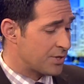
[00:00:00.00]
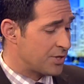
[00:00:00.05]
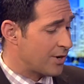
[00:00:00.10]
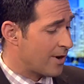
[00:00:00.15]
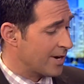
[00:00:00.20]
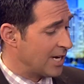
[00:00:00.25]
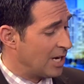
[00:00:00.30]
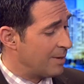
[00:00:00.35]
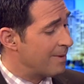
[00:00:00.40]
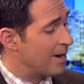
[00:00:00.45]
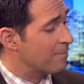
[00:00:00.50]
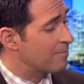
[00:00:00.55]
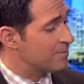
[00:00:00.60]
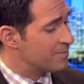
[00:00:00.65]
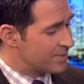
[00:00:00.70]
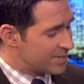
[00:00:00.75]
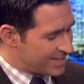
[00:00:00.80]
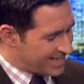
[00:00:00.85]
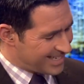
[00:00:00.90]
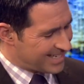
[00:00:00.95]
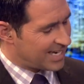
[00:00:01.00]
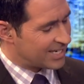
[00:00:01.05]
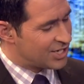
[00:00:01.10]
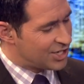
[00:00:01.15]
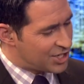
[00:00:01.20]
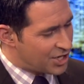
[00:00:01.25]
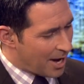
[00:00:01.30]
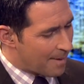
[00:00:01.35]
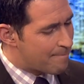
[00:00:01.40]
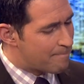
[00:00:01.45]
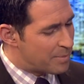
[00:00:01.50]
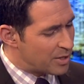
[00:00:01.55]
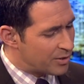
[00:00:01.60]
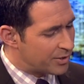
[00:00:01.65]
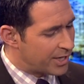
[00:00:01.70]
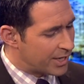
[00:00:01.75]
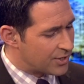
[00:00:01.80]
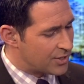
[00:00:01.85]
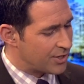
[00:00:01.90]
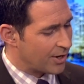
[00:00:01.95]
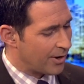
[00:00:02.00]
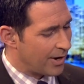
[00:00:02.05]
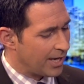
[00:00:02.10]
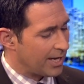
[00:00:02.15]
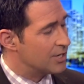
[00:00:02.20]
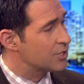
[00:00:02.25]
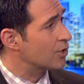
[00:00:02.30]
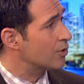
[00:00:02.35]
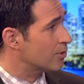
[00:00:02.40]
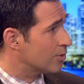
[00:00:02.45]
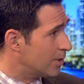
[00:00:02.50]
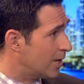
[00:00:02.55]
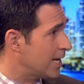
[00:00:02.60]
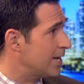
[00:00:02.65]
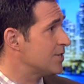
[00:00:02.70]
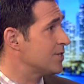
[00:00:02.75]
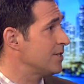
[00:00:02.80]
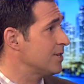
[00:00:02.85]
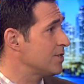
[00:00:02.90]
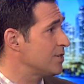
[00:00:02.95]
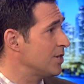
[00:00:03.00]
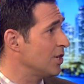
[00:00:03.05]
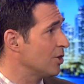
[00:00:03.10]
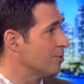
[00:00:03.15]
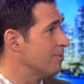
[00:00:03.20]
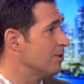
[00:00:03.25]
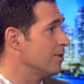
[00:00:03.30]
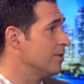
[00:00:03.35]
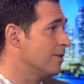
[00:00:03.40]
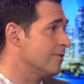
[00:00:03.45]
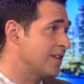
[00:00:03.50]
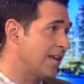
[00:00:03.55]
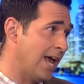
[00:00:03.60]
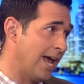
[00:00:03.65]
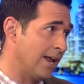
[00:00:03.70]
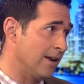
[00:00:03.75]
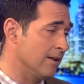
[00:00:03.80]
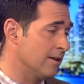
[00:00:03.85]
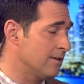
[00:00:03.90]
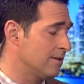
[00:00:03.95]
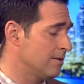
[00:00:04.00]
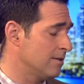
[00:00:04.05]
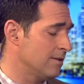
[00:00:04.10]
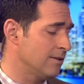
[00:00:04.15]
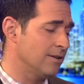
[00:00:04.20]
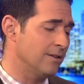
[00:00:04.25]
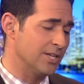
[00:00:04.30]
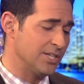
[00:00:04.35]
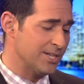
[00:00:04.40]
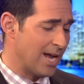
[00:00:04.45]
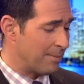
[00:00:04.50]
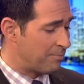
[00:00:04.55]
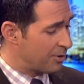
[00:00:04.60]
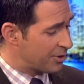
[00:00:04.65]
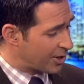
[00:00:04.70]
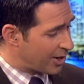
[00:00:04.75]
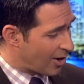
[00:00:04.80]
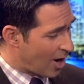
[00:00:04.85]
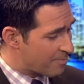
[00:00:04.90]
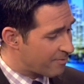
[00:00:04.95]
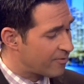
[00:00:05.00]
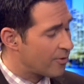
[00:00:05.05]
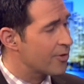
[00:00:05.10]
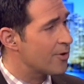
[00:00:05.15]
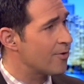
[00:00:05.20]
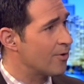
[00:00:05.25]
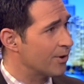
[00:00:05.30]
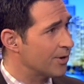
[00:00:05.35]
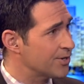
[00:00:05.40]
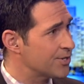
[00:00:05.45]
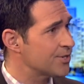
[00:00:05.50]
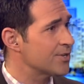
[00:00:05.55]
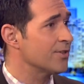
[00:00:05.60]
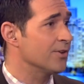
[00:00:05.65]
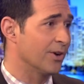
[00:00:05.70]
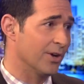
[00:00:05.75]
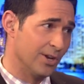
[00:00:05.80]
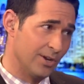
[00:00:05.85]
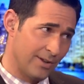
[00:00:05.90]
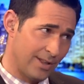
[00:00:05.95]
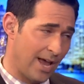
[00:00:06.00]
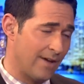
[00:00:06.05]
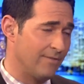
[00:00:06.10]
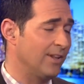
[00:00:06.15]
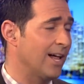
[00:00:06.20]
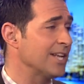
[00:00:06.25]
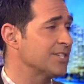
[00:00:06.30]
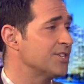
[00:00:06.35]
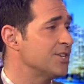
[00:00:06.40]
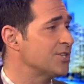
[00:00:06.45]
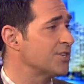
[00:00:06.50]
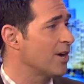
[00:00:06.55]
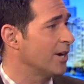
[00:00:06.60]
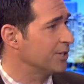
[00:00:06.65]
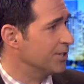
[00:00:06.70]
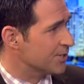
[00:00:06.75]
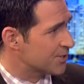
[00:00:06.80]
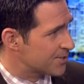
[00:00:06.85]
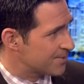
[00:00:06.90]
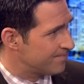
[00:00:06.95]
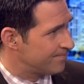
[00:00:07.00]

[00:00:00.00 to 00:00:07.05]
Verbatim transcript: was talking about uh, some building starting as early as this year, but again, let's not put the cart before the horse. Yeah. They're going to mm -hmm. have mm-hmm. lots of discussions.